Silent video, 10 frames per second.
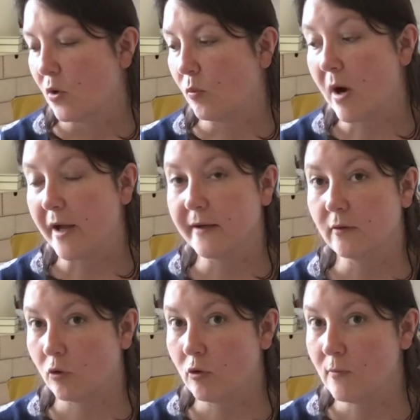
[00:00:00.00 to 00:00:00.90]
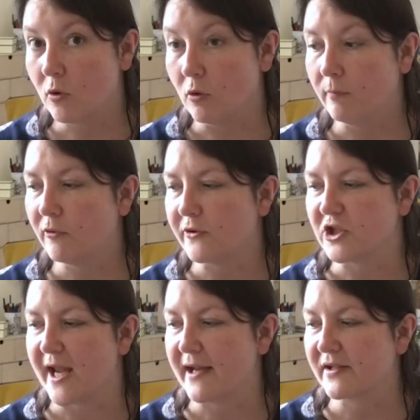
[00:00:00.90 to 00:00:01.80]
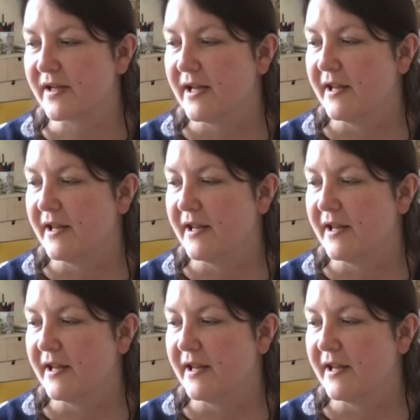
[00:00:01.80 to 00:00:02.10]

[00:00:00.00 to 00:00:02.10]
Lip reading: one or more project